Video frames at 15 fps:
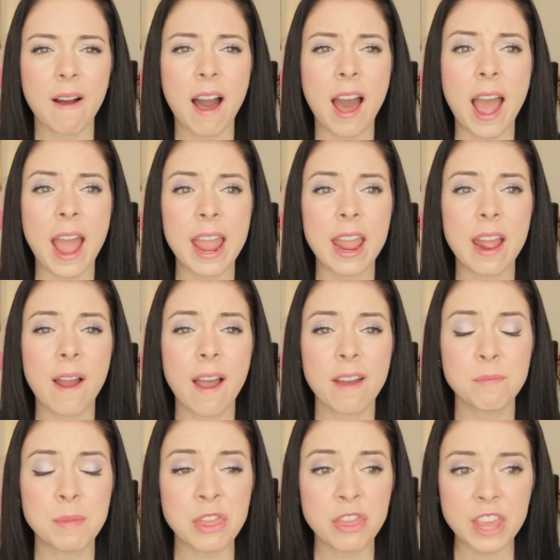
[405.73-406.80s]
I
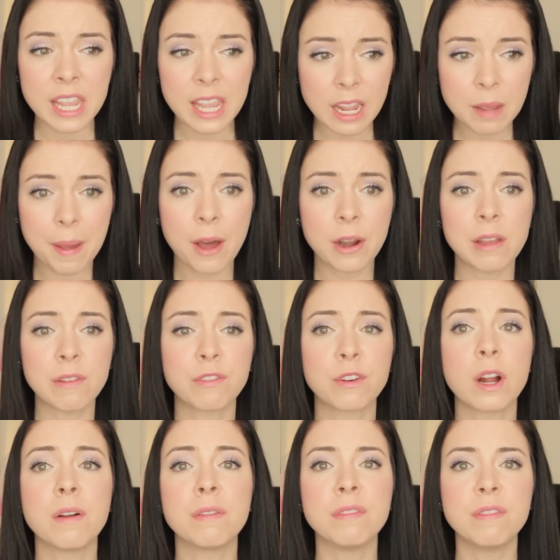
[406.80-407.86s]
have been thinking about it
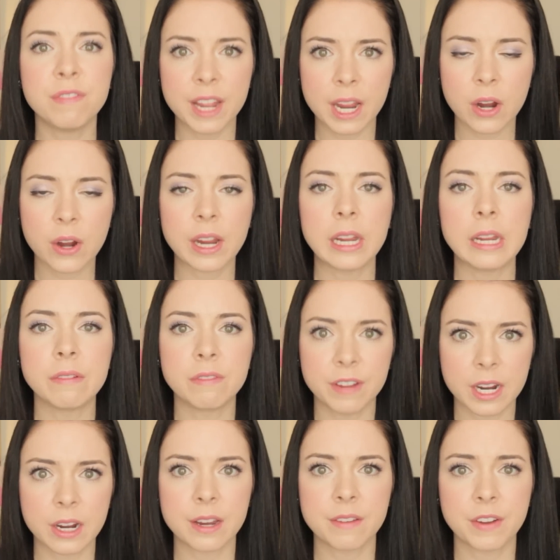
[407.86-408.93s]
for a very,
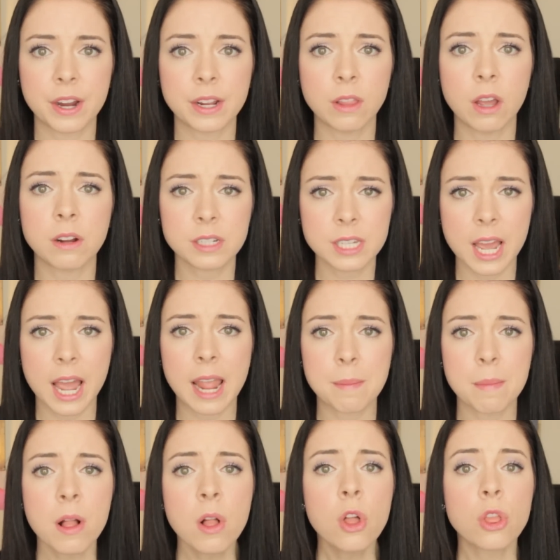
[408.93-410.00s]
very, very long
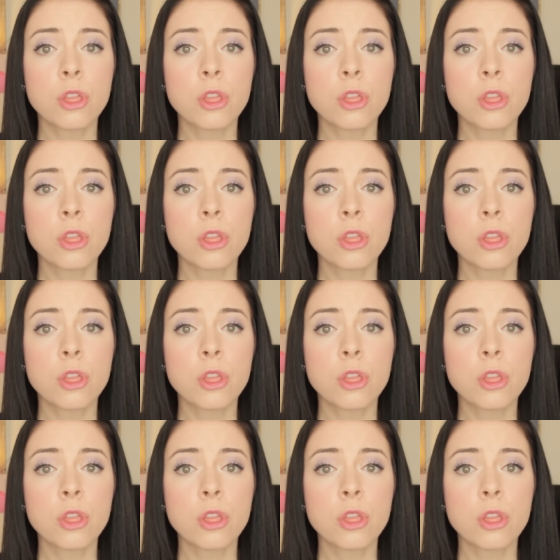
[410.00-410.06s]
time.